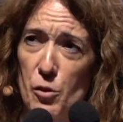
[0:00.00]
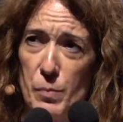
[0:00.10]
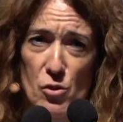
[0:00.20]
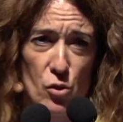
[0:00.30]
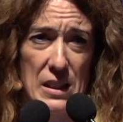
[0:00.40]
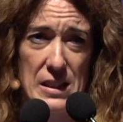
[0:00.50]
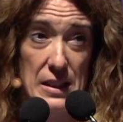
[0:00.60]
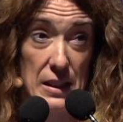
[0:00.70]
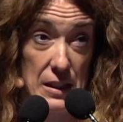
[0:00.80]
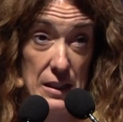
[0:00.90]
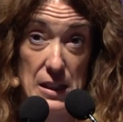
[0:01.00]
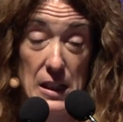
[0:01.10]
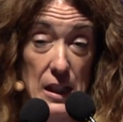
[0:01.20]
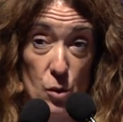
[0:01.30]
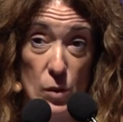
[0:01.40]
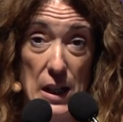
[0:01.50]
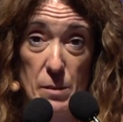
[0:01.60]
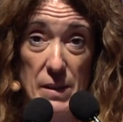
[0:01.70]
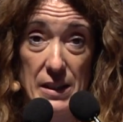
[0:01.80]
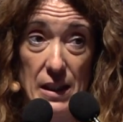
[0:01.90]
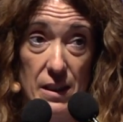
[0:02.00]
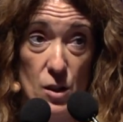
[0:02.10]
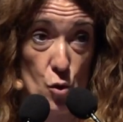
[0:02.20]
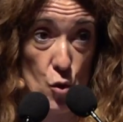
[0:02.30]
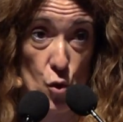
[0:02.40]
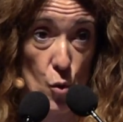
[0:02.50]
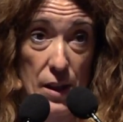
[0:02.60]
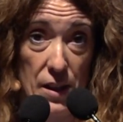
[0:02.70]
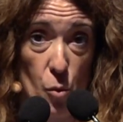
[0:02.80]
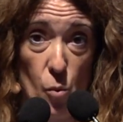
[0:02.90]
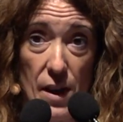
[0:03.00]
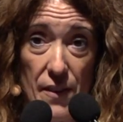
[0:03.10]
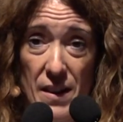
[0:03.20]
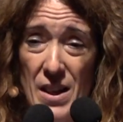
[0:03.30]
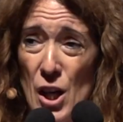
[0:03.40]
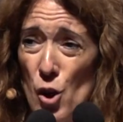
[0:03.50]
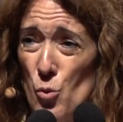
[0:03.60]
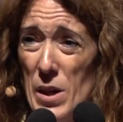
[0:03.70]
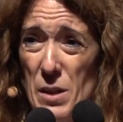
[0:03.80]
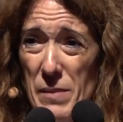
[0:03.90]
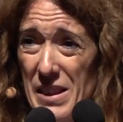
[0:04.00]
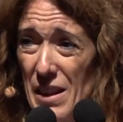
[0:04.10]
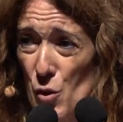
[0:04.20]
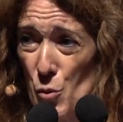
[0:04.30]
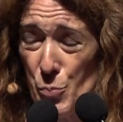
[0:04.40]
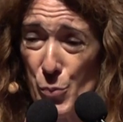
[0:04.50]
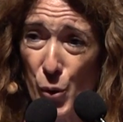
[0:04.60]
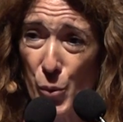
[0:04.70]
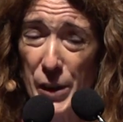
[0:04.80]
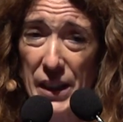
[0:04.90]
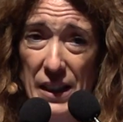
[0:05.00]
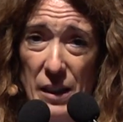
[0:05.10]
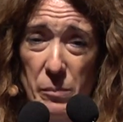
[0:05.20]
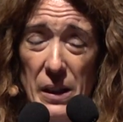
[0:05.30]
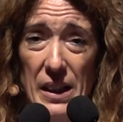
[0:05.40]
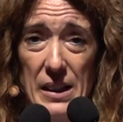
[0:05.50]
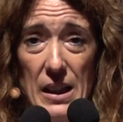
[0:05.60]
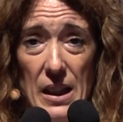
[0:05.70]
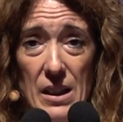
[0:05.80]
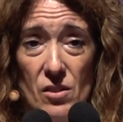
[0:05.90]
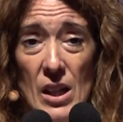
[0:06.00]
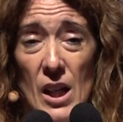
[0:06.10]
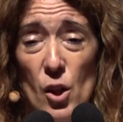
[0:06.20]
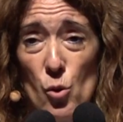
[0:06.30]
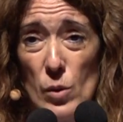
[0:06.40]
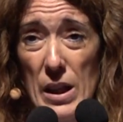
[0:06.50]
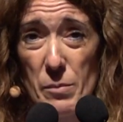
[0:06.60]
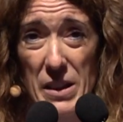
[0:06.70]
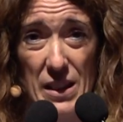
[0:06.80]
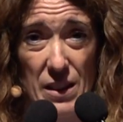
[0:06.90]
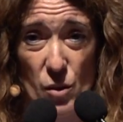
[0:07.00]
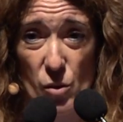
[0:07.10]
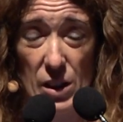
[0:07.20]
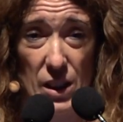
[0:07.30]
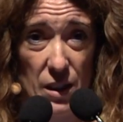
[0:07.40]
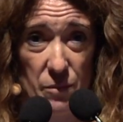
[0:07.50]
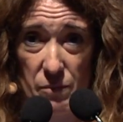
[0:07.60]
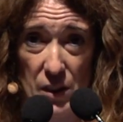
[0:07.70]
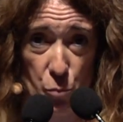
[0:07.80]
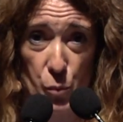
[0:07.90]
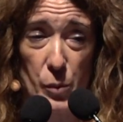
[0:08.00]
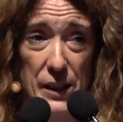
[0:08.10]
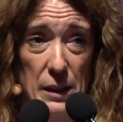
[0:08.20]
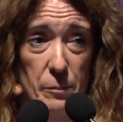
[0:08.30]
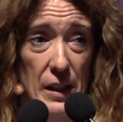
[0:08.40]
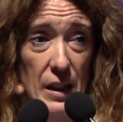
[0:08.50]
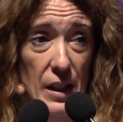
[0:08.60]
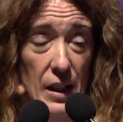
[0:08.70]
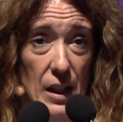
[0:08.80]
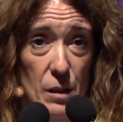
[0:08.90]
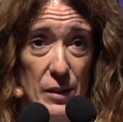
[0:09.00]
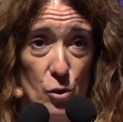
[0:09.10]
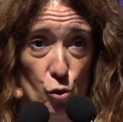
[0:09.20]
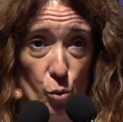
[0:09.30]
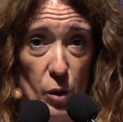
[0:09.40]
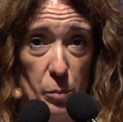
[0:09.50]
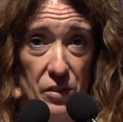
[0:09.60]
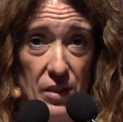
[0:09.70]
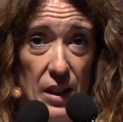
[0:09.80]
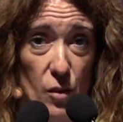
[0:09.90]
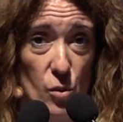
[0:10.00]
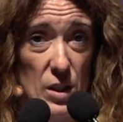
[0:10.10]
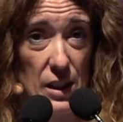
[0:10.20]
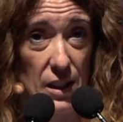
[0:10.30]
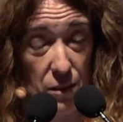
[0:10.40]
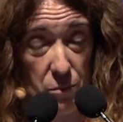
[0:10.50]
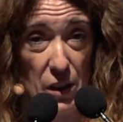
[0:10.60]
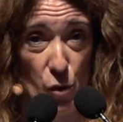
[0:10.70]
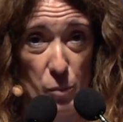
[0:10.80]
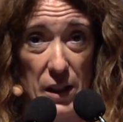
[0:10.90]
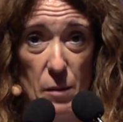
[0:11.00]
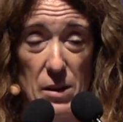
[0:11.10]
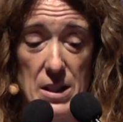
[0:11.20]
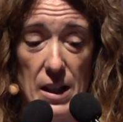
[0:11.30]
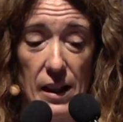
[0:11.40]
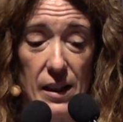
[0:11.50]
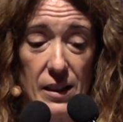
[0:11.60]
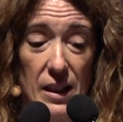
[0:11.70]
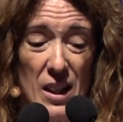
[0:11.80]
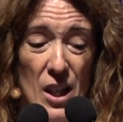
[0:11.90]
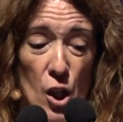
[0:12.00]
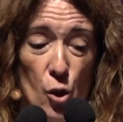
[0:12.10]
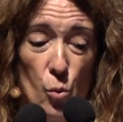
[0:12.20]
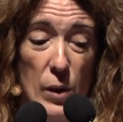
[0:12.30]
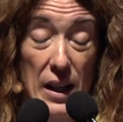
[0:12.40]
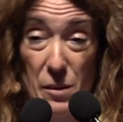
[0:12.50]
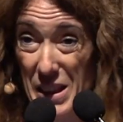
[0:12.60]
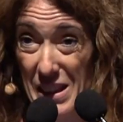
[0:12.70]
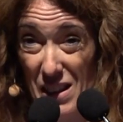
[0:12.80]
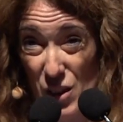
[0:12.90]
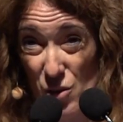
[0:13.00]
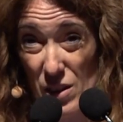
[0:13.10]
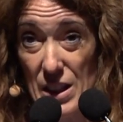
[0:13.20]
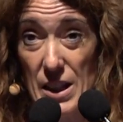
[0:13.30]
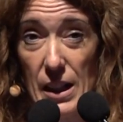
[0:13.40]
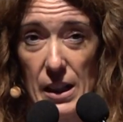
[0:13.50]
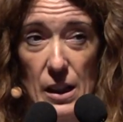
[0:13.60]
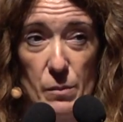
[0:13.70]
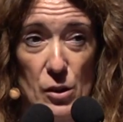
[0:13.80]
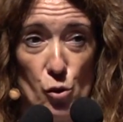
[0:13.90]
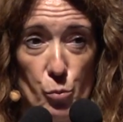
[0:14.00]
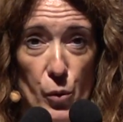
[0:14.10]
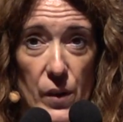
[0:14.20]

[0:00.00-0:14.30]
suggest that clearly those who follow unsuitable diets, poor diets, no vegetables, diets with little content of fish, where